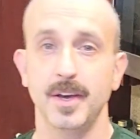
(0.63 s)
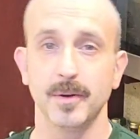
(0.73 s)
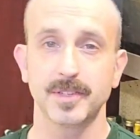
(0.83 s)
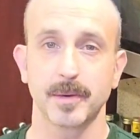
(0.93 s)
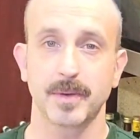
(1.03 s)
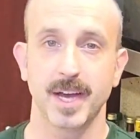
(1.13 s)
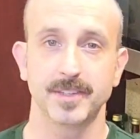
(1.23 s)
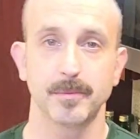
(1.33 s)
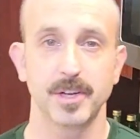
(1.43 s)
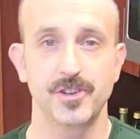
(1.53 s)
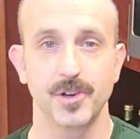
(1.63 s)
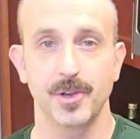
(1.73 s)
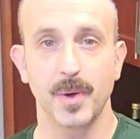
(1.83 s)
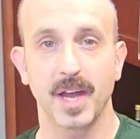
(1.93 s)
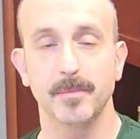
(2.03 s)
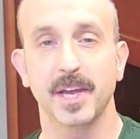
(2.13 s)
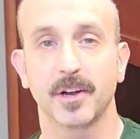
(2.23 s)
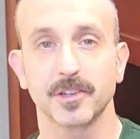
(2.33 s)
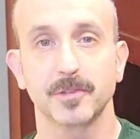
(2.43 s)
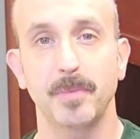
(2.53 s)
What's up, guys? I'm going to show you how to make our
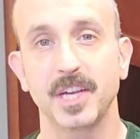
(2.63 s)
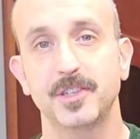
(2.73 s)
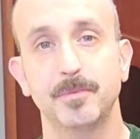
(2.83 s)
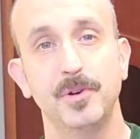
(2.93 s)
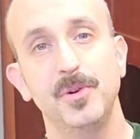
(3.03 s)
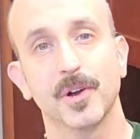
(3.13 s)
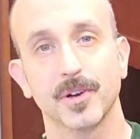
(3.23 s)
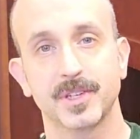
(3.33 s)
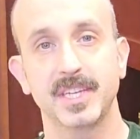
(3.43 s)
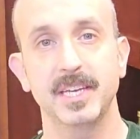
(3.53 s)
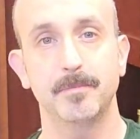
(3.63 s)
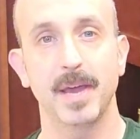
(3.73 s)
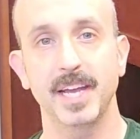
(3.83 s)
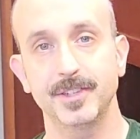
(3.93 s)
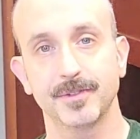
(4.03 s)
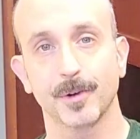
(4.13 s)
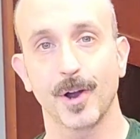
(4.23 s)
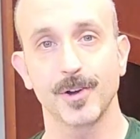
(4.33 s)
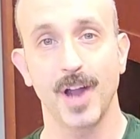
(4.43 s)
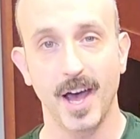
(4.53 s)
spiced pu-erh tea base for our
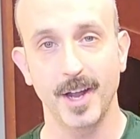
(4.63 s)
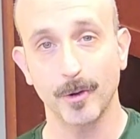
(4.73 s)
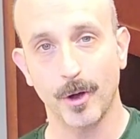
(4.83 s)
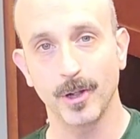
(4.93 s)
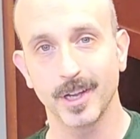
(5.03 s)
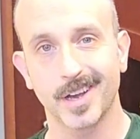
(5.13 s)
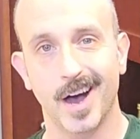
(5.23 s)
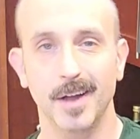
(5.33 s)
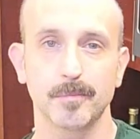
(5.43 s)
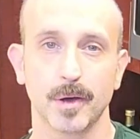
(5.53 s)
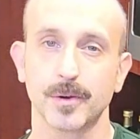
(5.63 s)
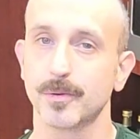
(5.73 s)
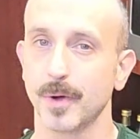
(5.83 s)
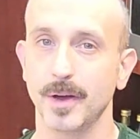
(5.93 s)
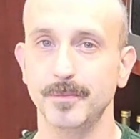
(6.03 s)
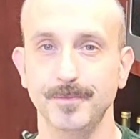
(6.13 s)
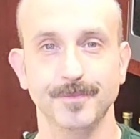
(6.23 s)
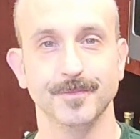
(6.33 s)
non-alcoholic hot buttered rum.